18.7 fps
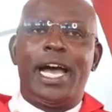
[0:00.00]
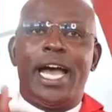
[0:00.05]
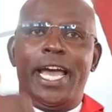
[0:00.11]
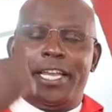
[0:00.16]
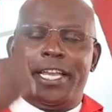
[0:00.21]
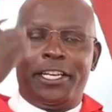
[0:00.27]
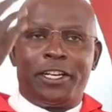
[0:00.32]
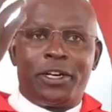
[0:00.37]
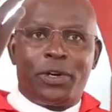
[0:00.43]

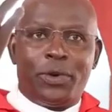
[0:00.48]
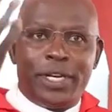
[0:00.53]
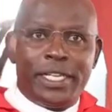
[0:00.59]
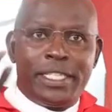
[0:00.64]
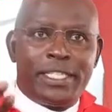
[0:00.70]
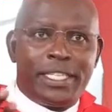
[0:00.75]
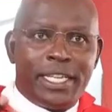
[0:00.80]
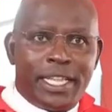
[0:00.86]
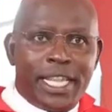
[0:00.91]
I
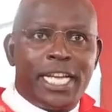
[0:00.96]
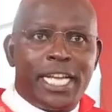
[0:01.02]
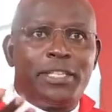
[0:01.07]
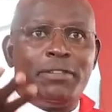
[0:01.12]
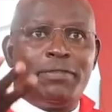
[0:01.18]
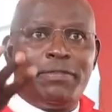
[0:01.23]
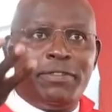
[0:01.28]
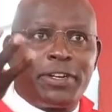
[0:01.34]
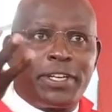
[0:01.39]
request
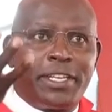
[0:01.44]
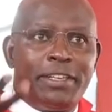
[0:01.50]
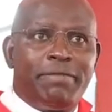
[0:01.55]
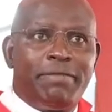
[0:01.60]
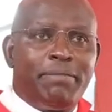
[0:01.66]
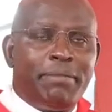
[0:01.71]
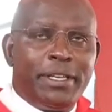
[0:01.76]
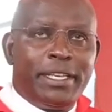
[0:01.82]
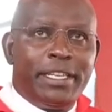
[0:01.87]
that you
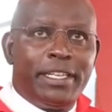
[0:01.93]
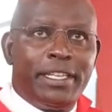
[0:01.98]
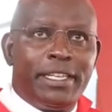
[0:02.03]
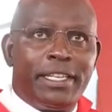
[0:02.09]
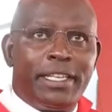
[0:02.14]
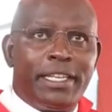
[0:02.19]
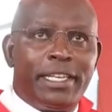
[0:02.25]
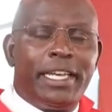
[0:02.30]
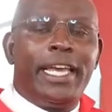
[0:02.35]
forgive me,
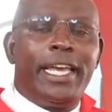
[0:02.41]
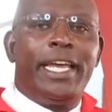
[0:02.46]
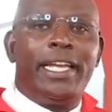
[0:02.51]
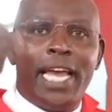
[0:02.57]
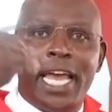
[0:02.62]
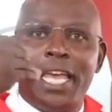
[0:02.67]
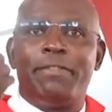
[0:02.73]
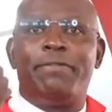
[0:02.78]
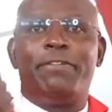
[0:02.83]

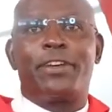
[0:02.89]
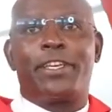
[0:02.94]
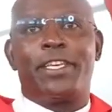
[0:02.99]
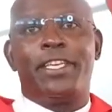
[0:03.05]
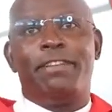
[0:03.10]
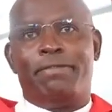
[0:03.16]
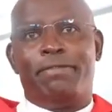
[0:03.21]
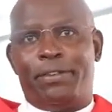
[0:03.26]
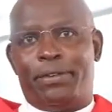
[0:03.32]
and I
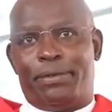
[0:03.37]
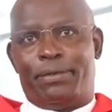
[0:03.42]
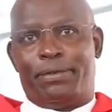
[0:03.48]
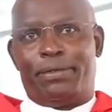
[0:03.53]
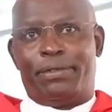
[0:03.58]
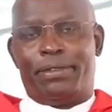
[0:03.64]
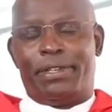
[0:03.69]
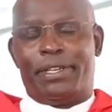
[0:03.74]
forgive you.